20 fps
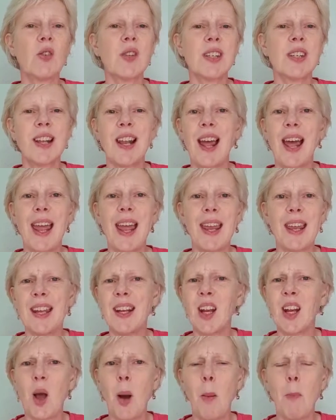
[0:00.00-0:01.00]
others
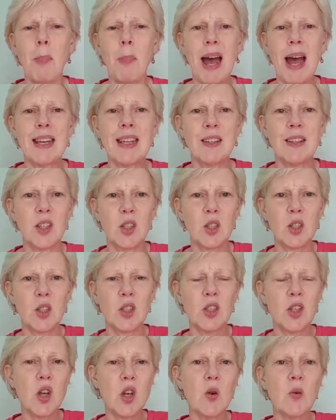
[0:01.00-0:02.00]
like kind of combining the
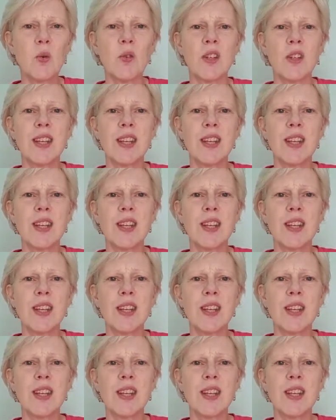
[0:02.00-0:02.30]
two.